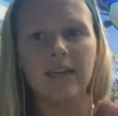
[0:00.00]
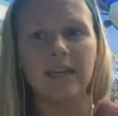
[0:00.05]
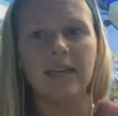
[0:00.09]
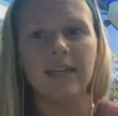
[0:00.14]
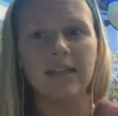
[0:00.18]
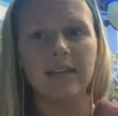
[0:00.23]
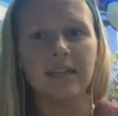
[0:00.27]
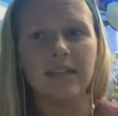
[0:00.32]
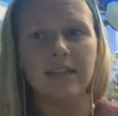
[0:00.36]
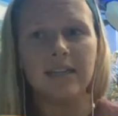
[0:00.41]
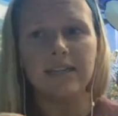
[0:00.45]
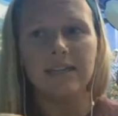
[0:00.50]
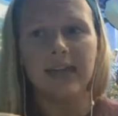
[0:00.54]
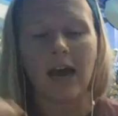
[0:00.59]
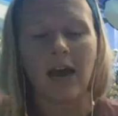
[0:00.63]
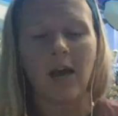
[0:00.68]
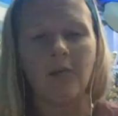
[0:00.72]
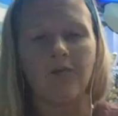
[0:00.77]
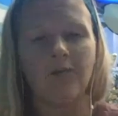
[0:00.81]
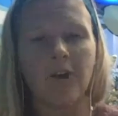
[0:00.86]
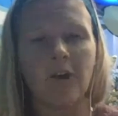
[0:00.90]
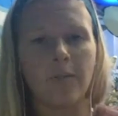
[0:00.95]
in these
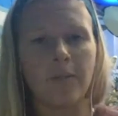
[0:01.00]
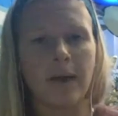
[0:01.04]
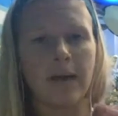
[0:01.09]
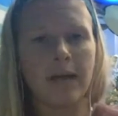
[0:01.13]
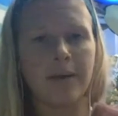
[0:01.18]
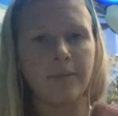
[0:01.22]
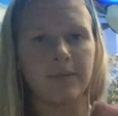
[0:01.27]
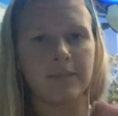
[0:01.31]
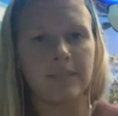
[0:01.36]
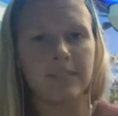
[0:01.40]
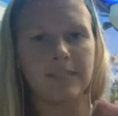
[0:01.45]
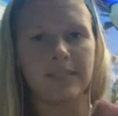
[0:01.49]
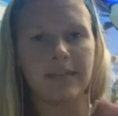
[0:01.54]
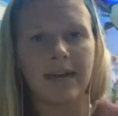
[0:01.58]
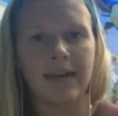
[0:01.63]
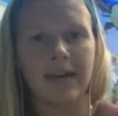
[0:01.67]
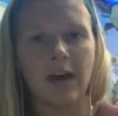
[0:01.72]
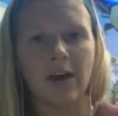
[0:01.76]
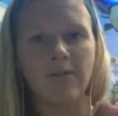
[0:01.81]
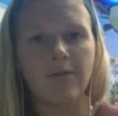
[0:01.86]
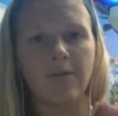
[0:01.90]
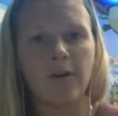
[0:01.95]
outfall pipes, these
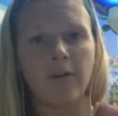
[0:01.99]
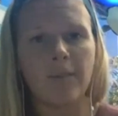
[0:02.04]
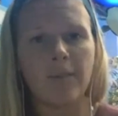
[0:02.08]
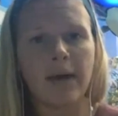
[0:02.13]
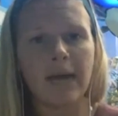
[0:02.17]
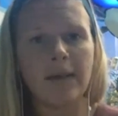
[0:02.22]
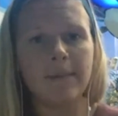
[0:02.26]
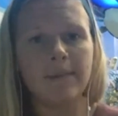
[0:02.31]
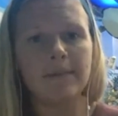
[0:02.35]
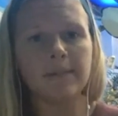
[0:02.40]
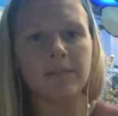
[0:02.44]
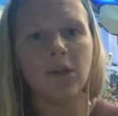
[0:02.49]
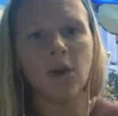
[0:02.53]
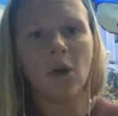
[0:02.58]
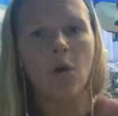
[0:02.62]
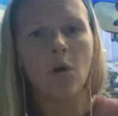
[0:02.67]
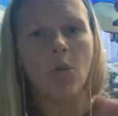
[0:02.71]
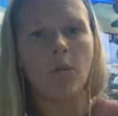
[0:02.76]
9 outfall pipes,